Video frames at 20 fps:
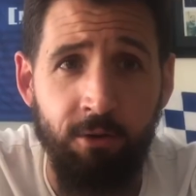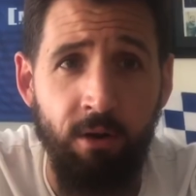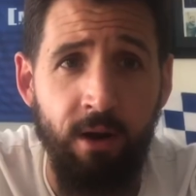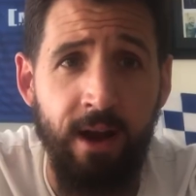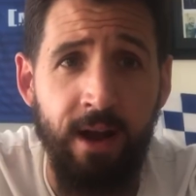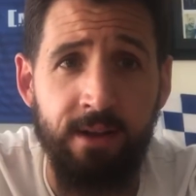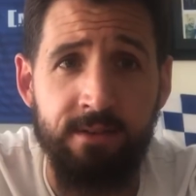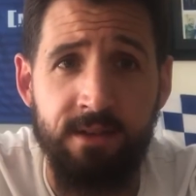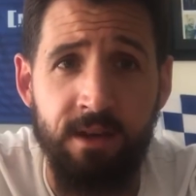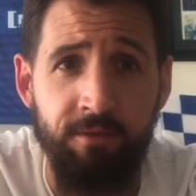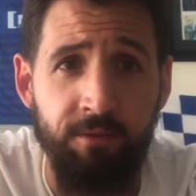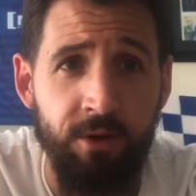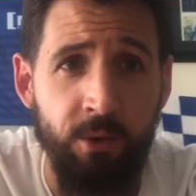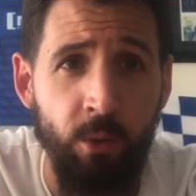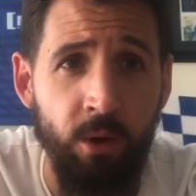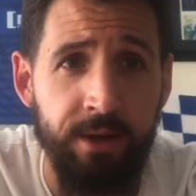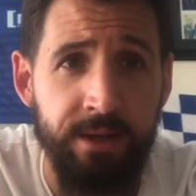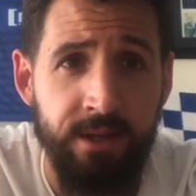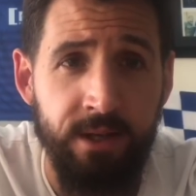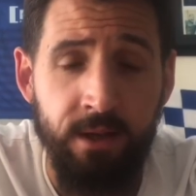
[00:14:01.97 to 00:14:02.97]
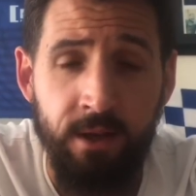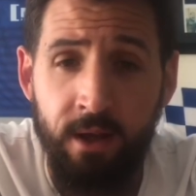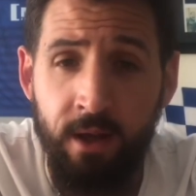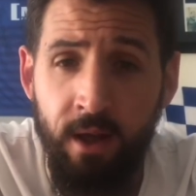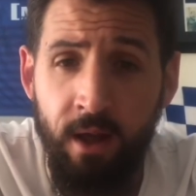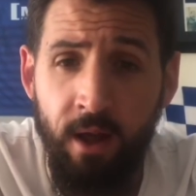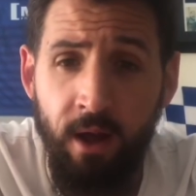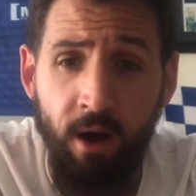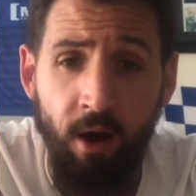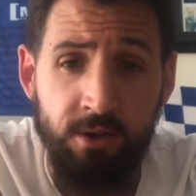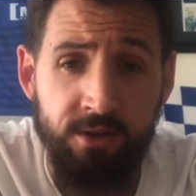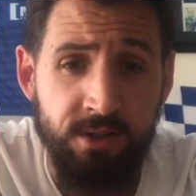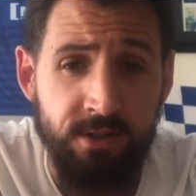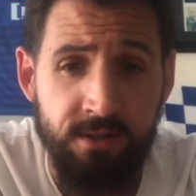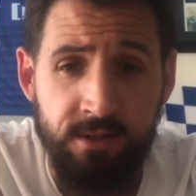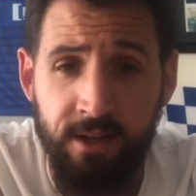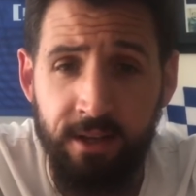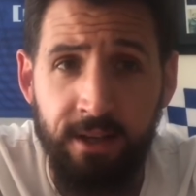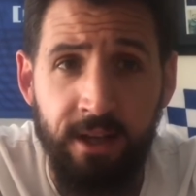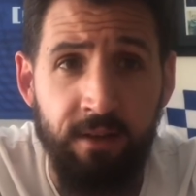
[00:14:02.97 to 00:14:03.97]
crowds every week. I
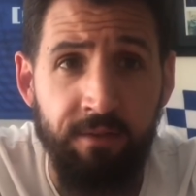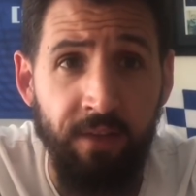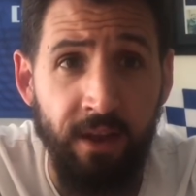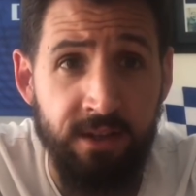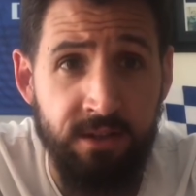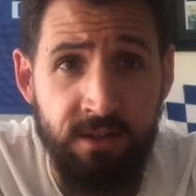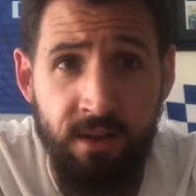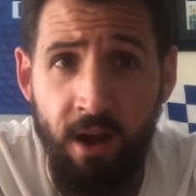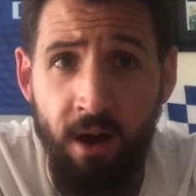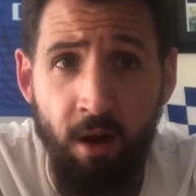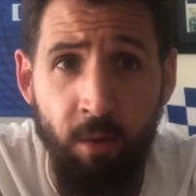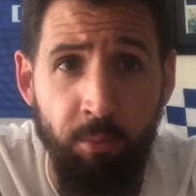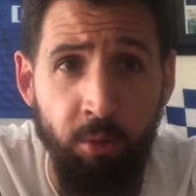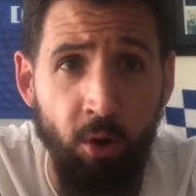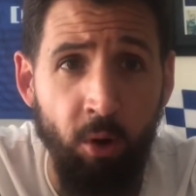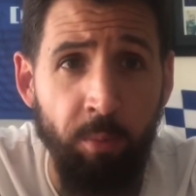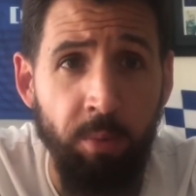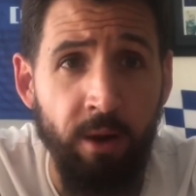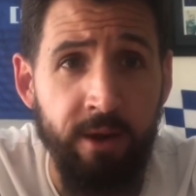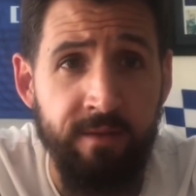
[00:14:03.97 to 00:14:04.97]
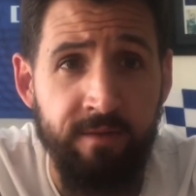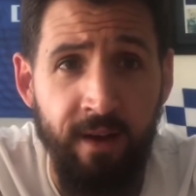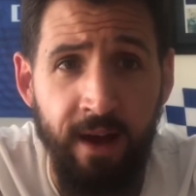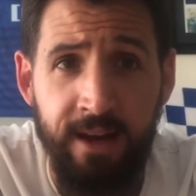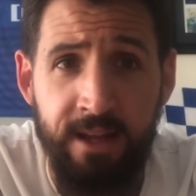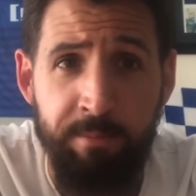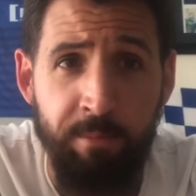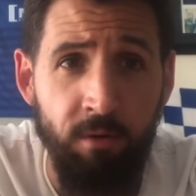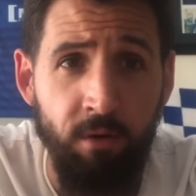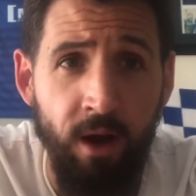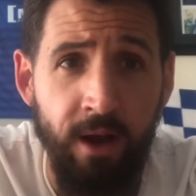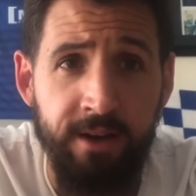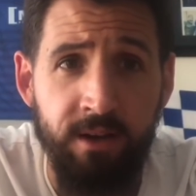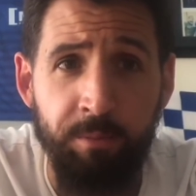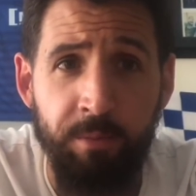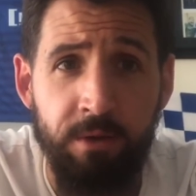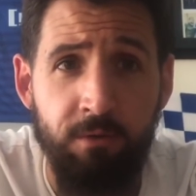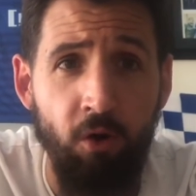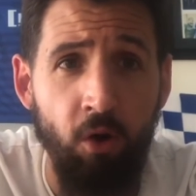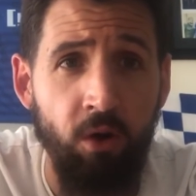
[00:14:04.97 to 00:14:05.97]
just think if they start properly, Valley Parade
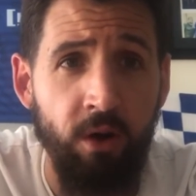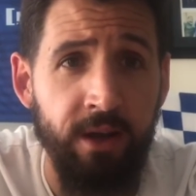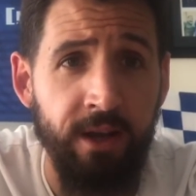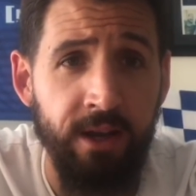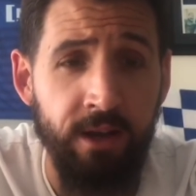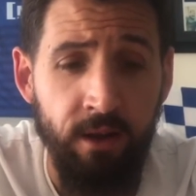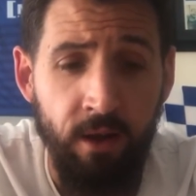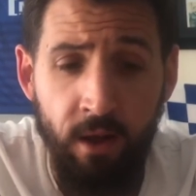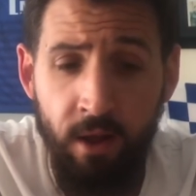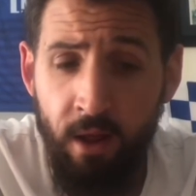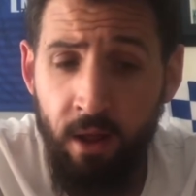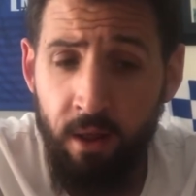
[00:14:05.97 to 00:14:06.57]
will be rocking.